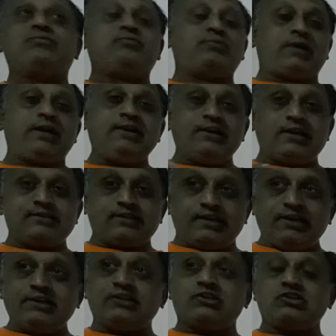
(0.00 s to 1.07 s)
When as an
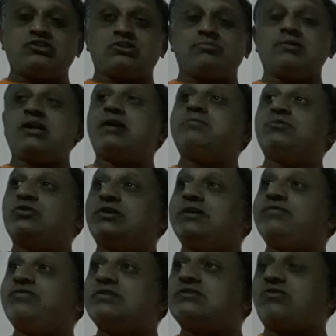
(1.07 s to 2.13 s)
end customer, I am
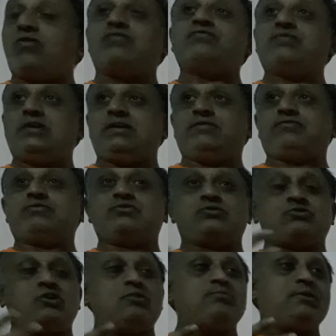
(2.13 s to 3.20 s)
looking for software to
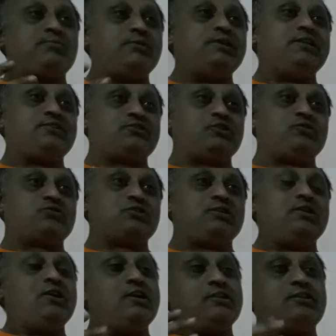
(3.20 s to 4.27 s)
solve my billing
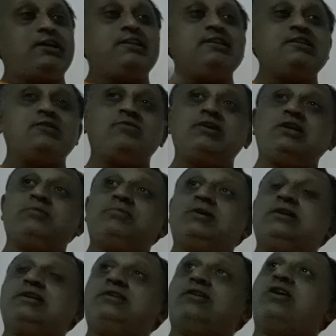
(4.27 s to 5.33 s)
solution. That is
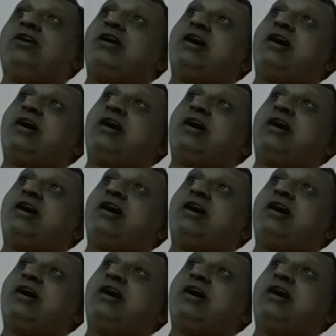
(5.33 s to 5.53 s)
available in.